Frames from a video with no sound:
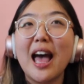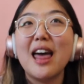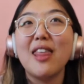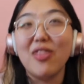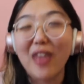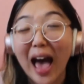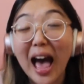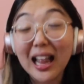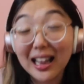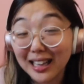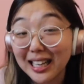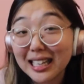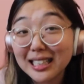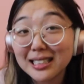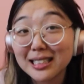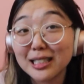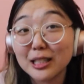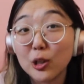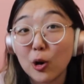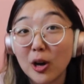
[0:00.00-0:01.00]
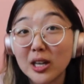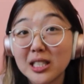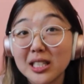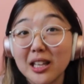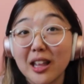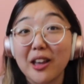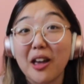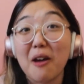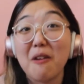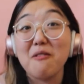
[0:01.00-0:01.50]
that list is going to
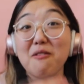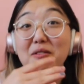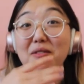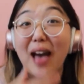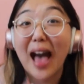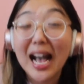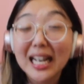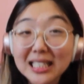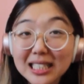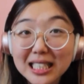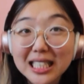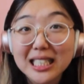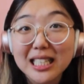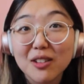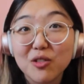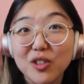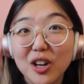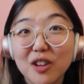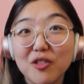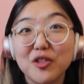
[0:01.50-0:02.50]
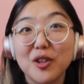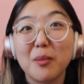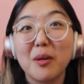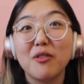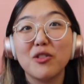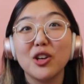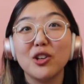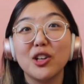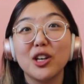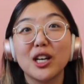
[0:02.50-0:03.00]
look vastly different from
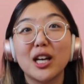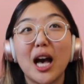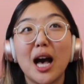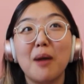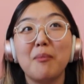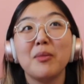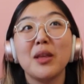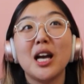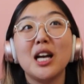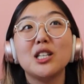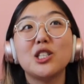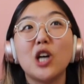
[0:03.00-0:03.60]
if you look up